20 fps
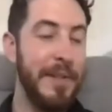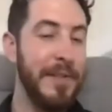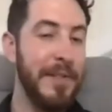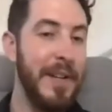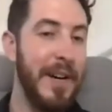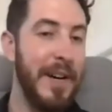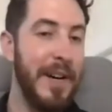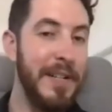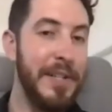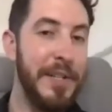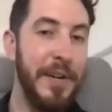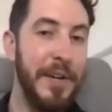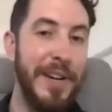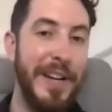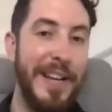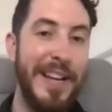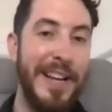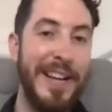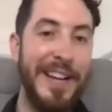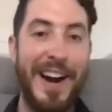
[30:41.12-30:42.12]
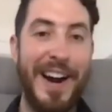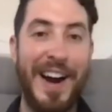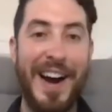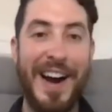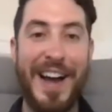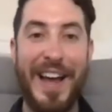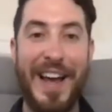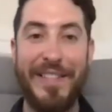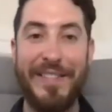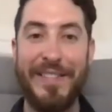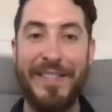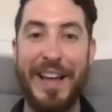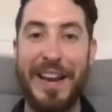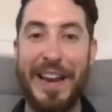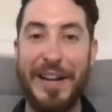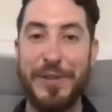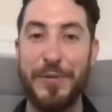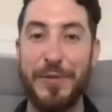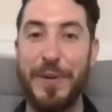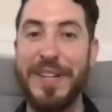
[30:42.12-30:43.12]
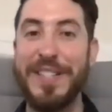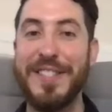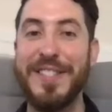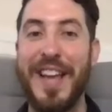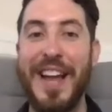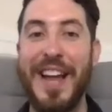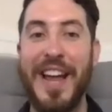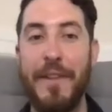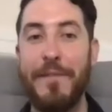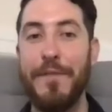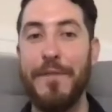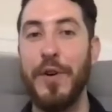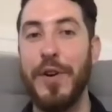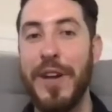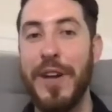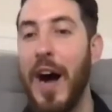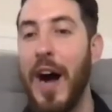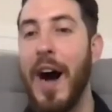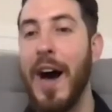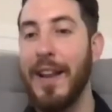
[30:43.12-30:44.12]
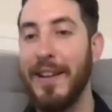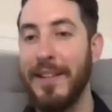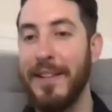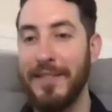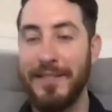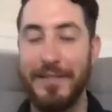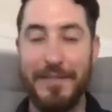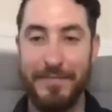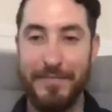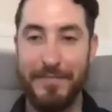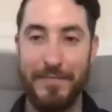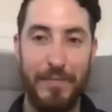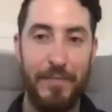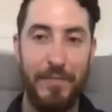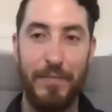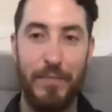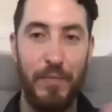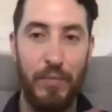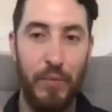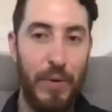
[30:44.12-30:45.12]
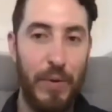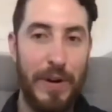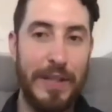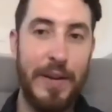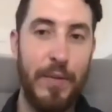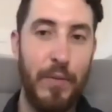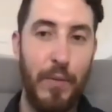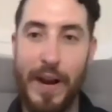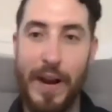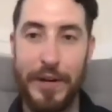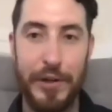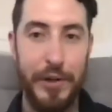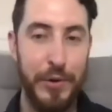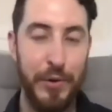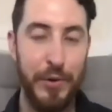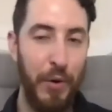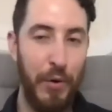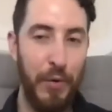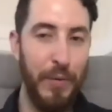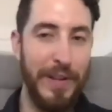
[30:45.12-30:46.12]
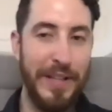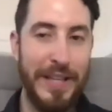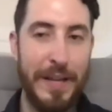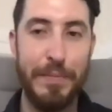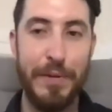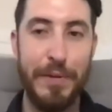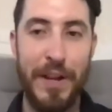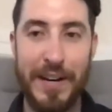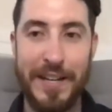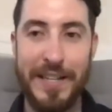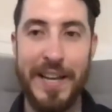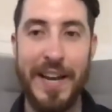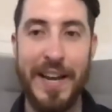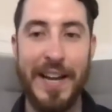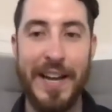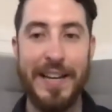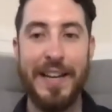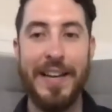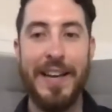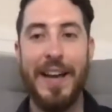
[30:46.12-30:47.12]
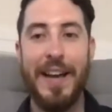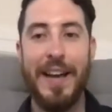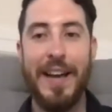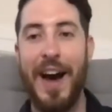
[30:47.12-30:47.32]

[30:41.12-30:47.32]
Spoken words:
not an attorney. And I just wanted to say, if you're not really rich or really plugged in,